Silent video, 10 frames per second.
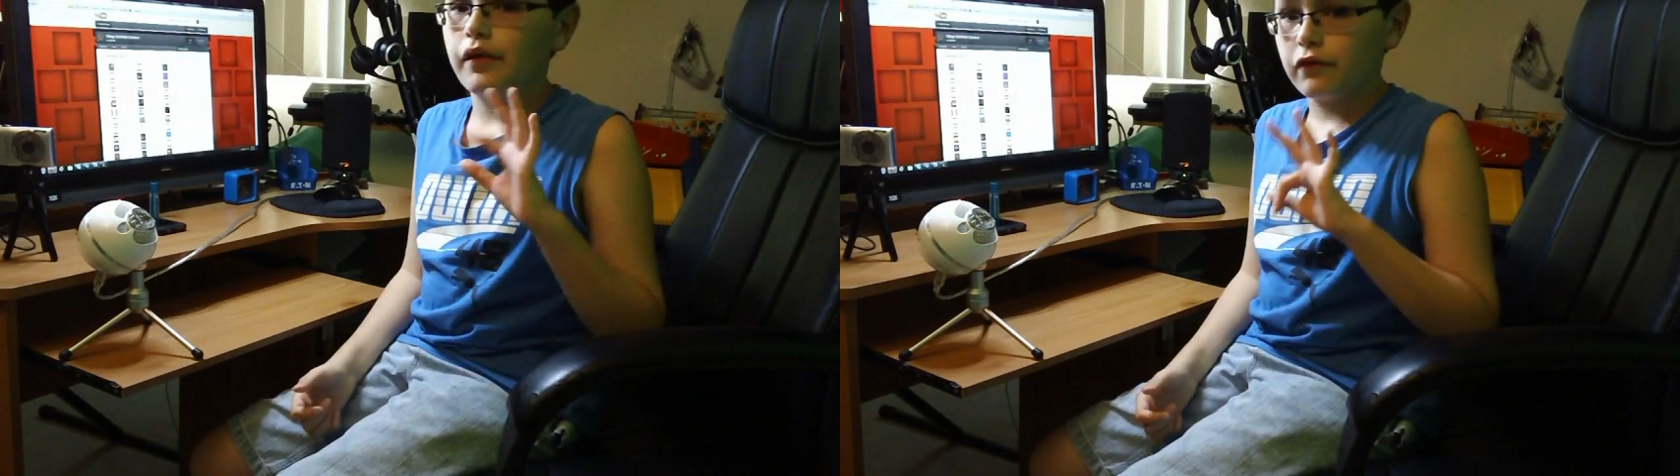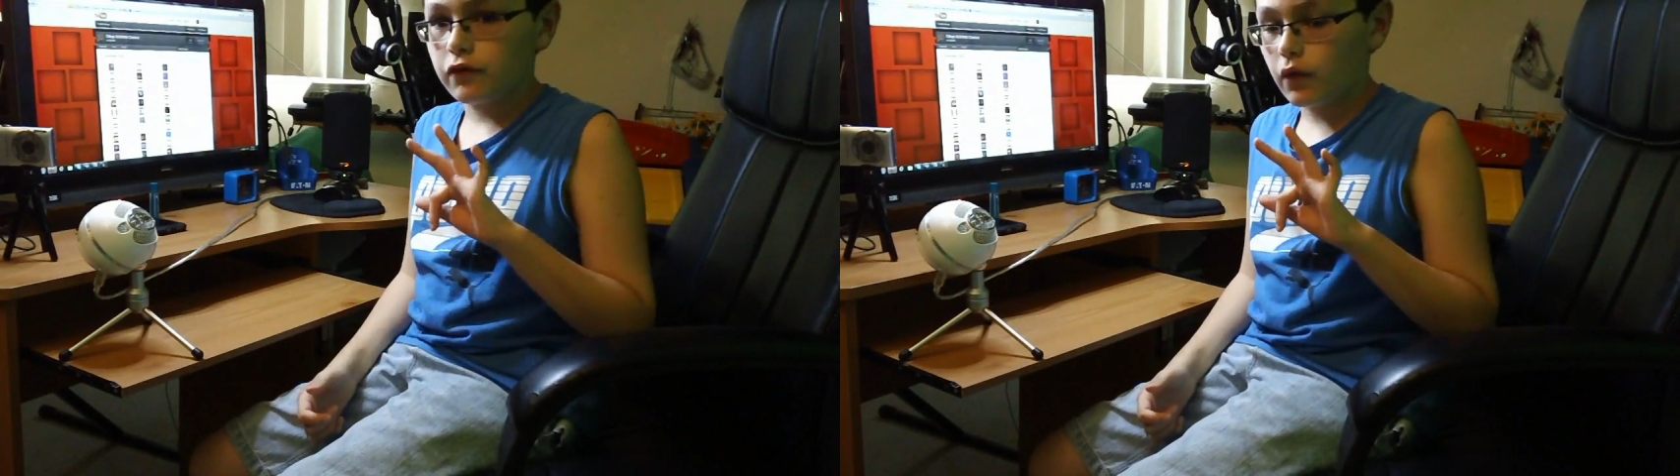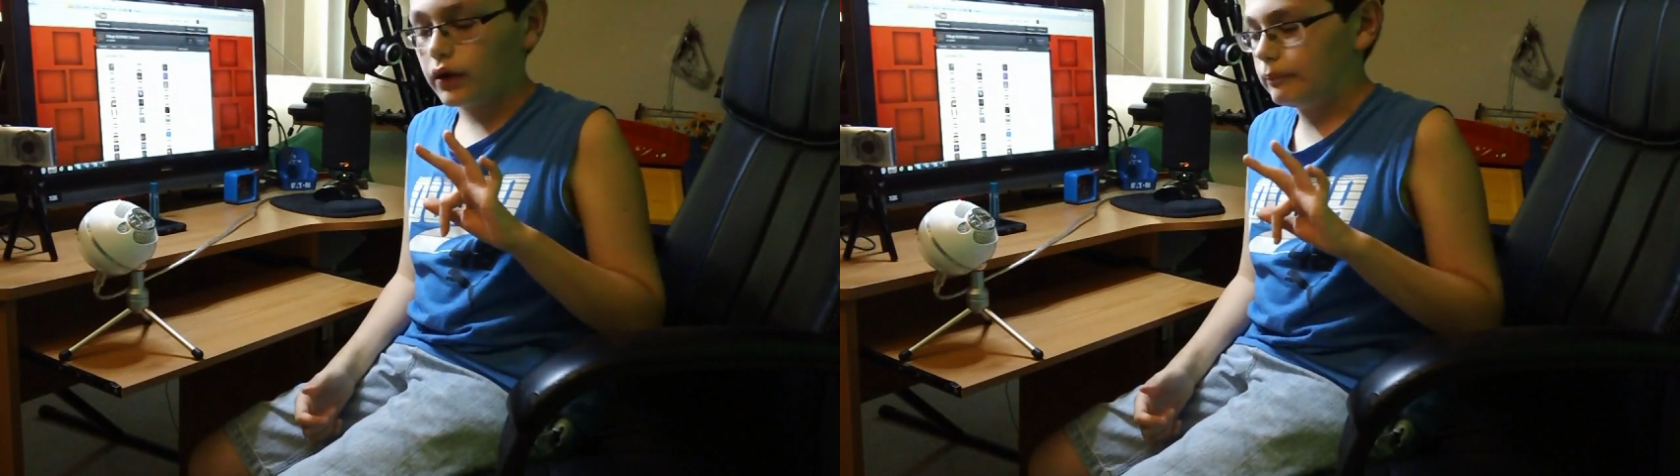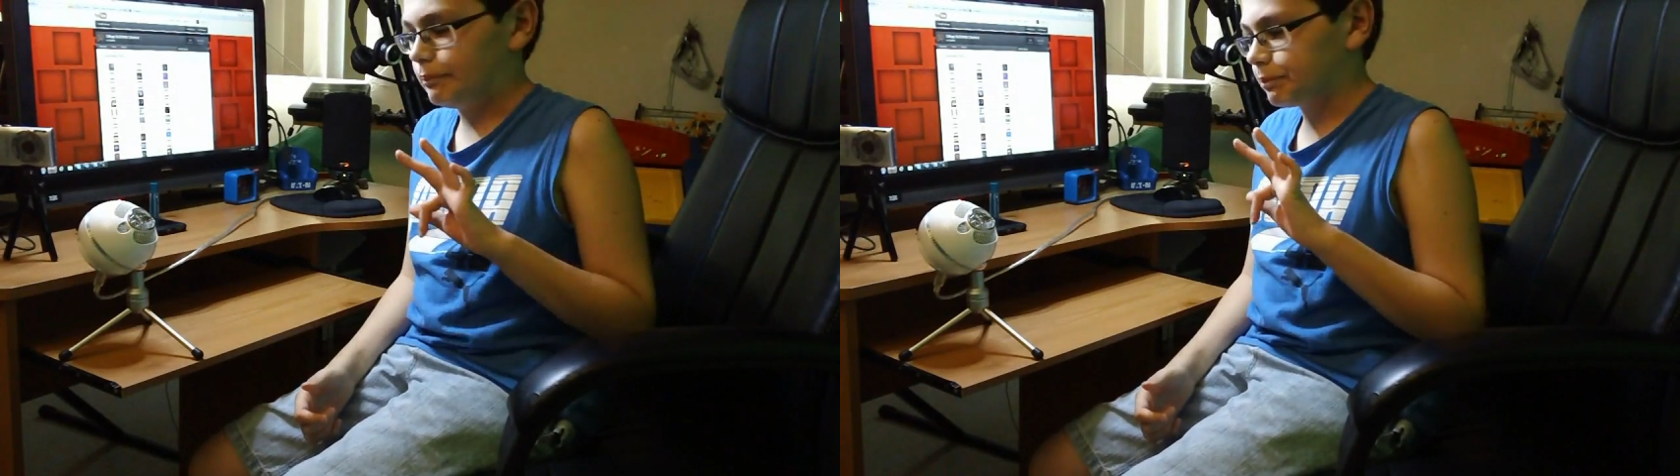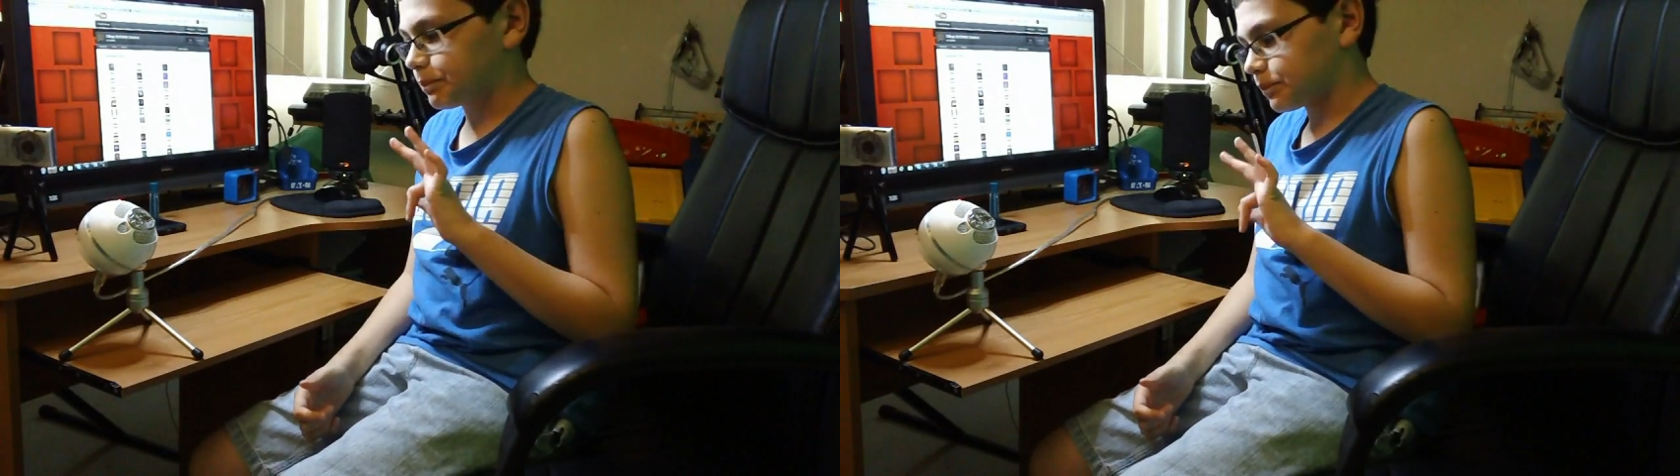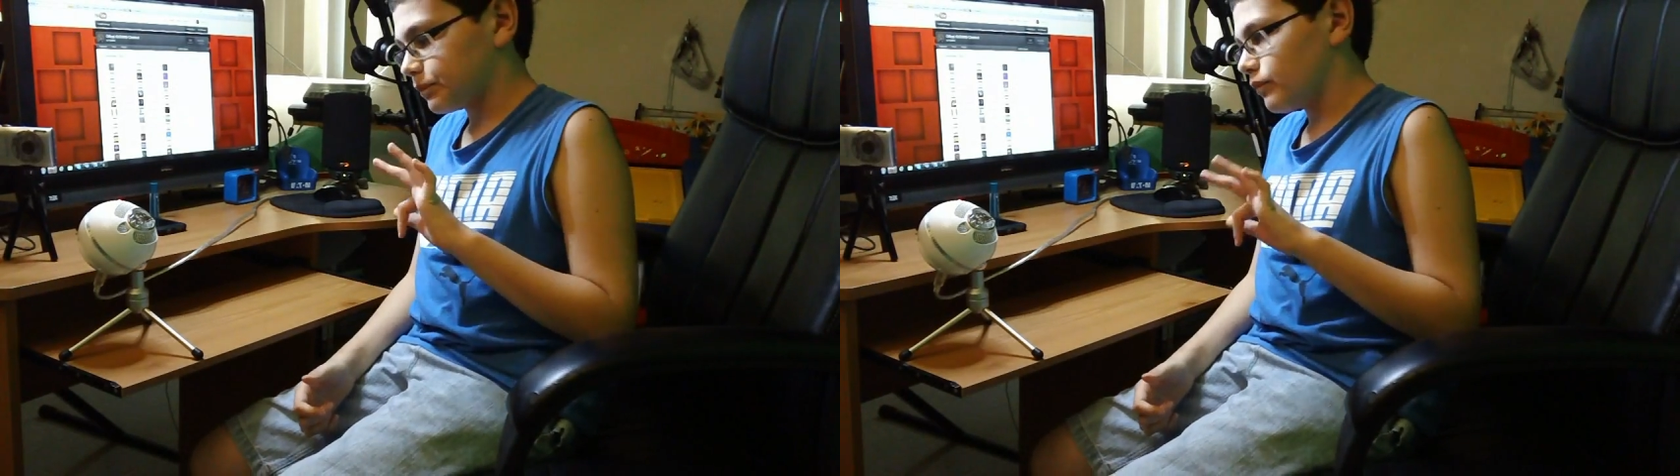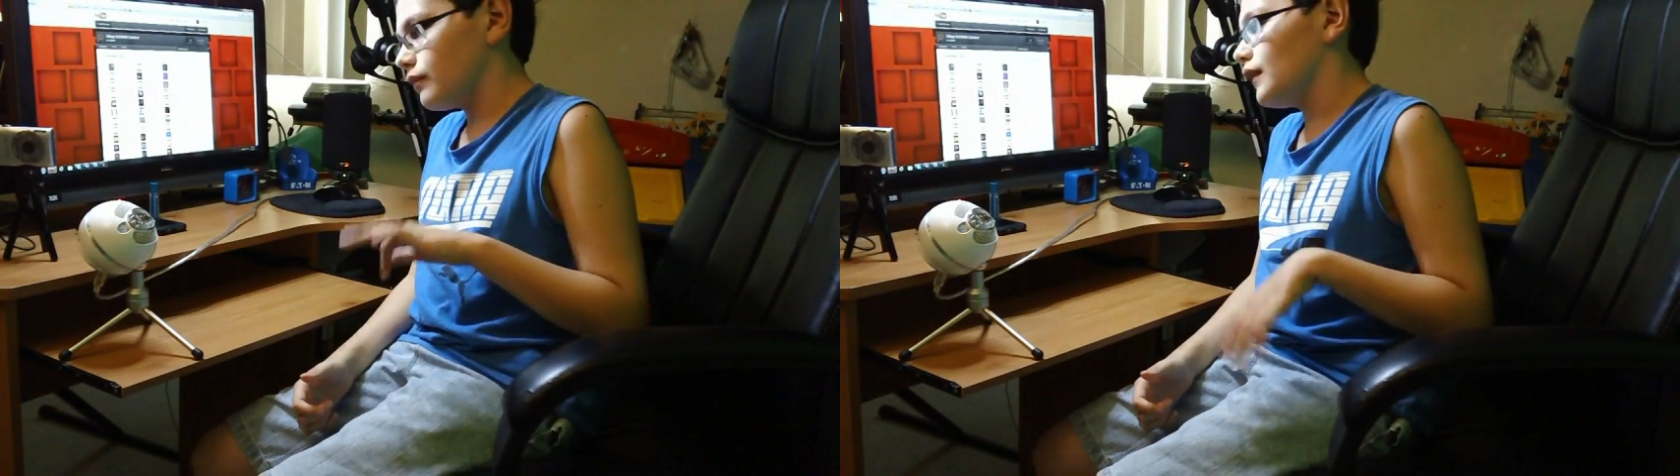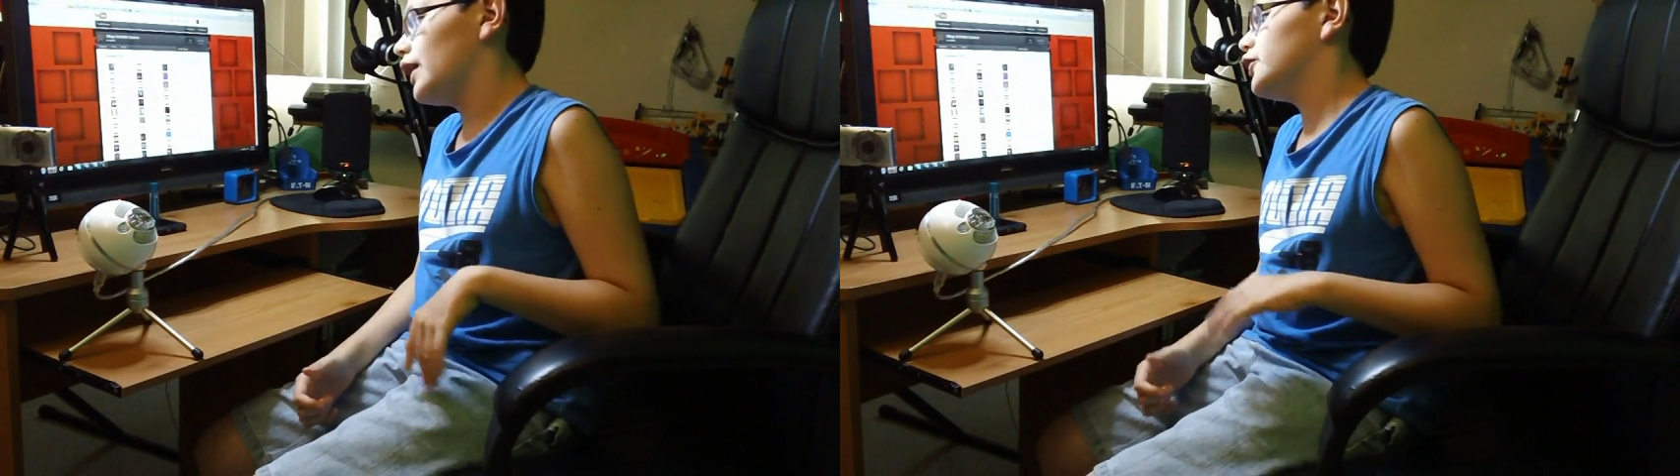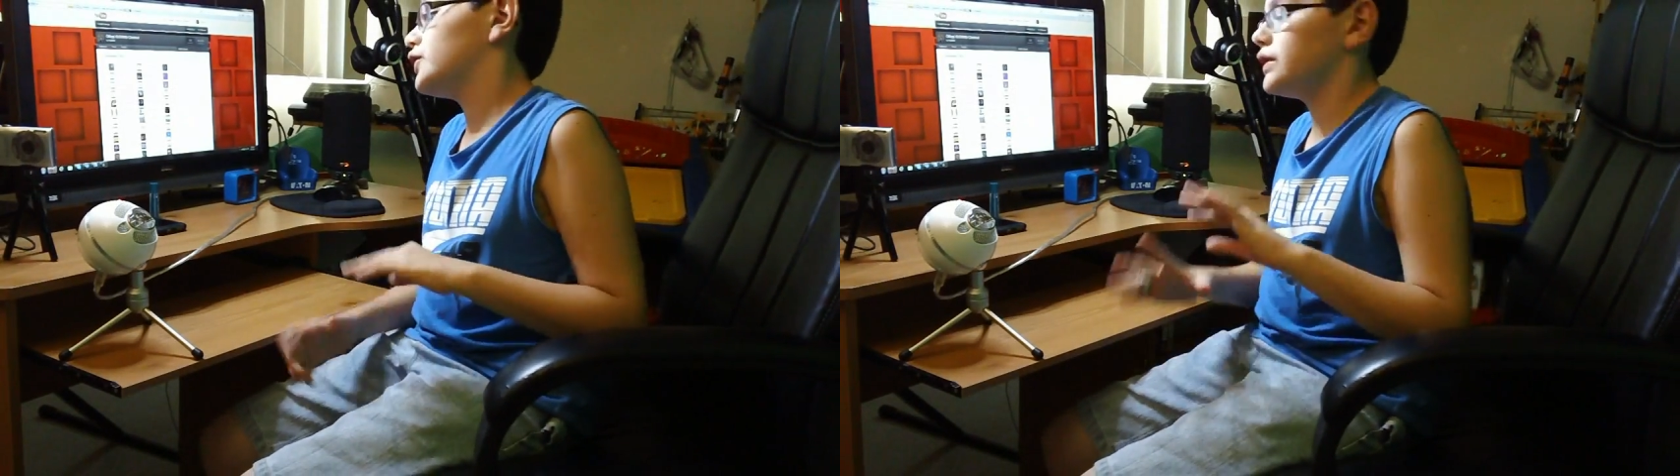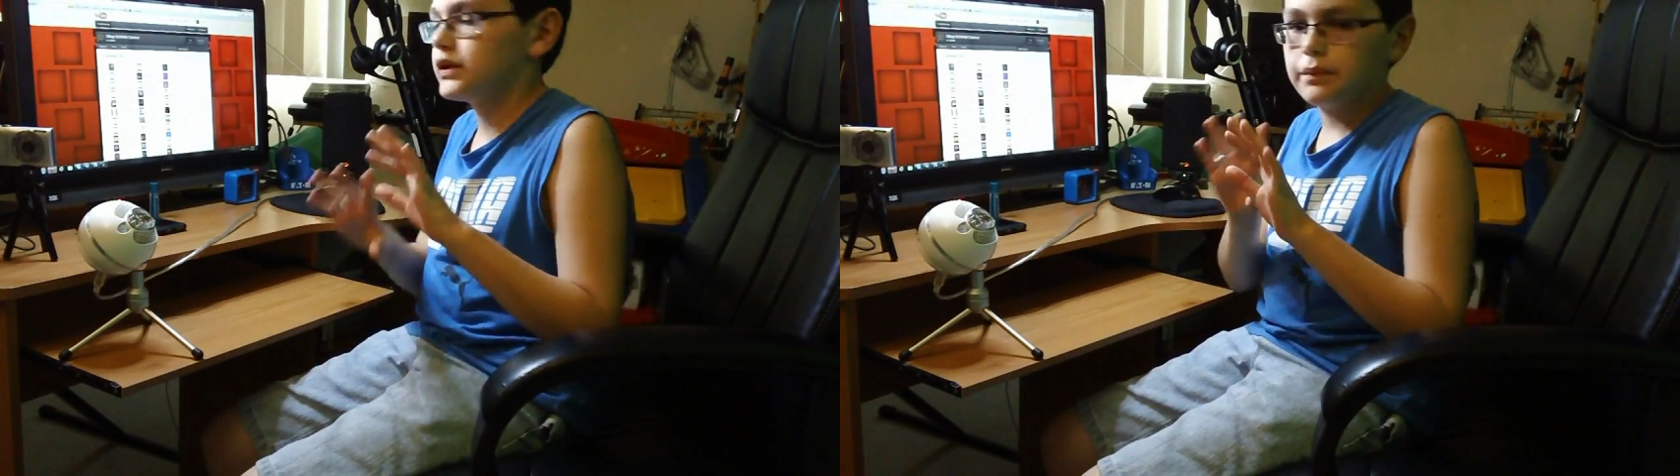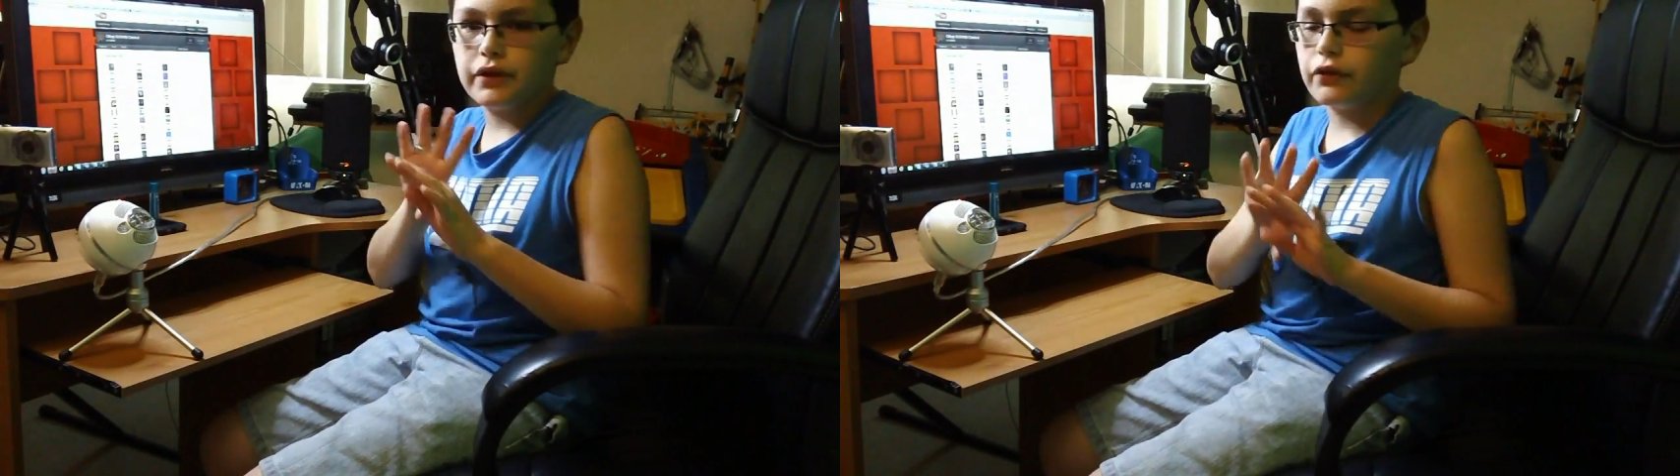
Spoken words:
the forum, and you can submit